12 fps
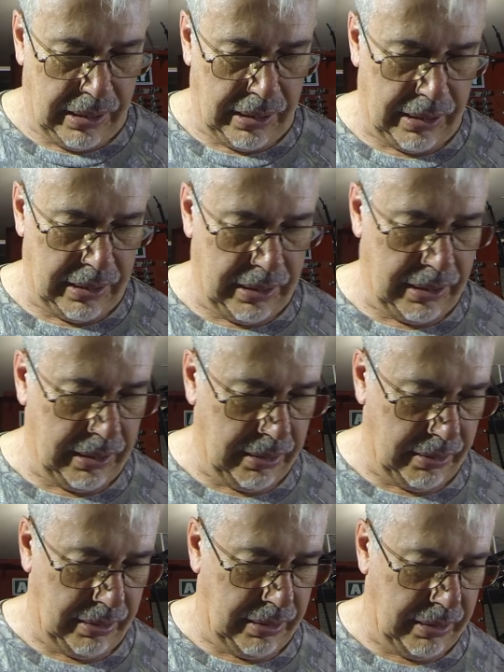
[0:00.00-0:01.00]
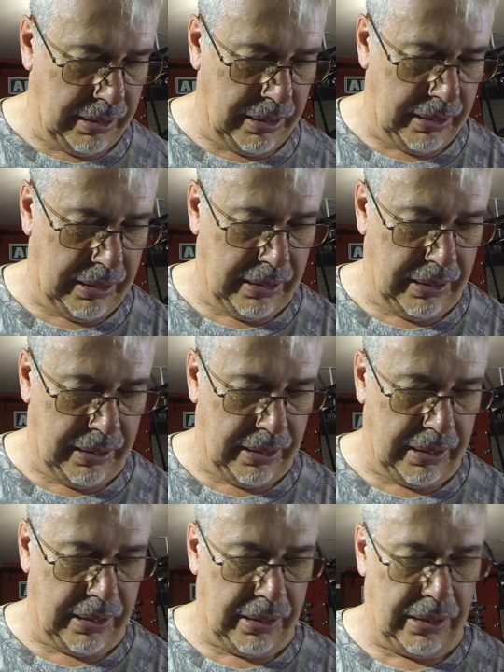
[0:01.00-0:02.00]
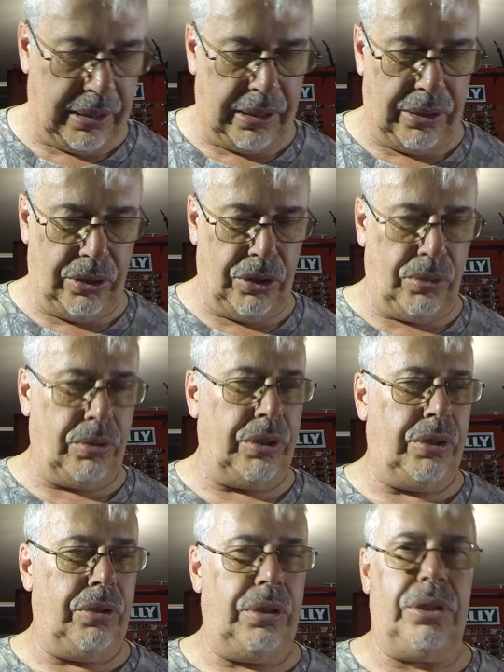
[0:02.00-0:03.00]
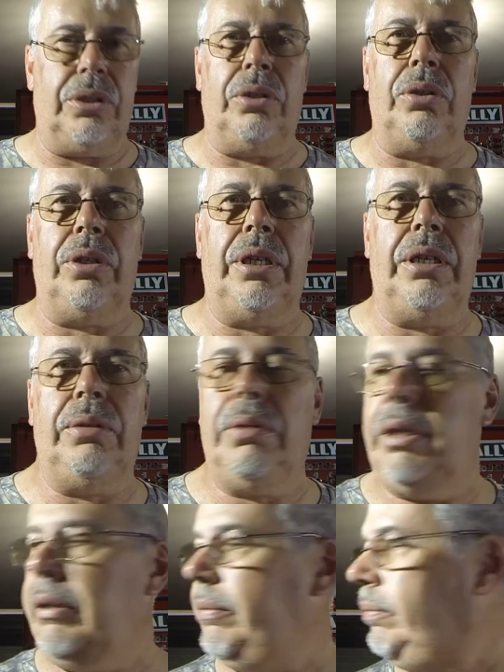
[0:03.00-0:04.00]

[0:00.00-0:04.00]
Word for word: And this is not uh, un unusual. I do this a lot anyway.